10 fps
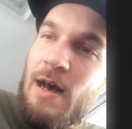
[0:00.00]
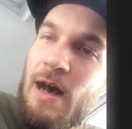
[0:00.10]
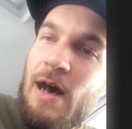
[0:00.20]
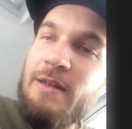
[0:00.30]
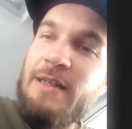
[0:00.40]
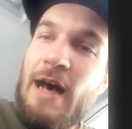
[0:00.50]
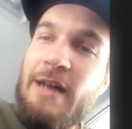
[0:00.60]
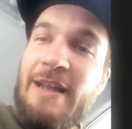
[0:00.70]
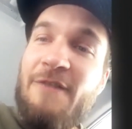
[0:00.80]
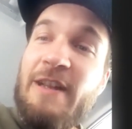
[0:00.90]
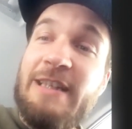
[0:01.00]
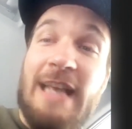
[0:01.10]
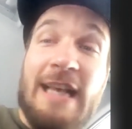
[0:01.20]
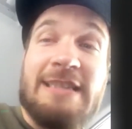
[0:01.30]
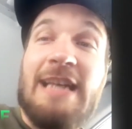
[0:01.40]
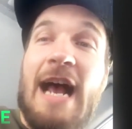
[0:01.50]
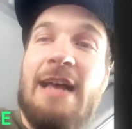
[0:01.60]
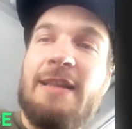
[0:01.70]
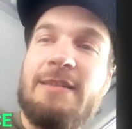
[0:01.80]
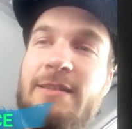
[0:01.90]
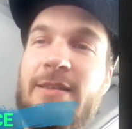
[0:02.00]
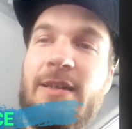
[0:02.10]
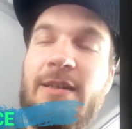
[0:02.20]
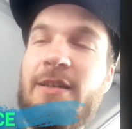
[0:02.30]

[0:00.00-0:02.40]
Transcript: I'll definitely say silence to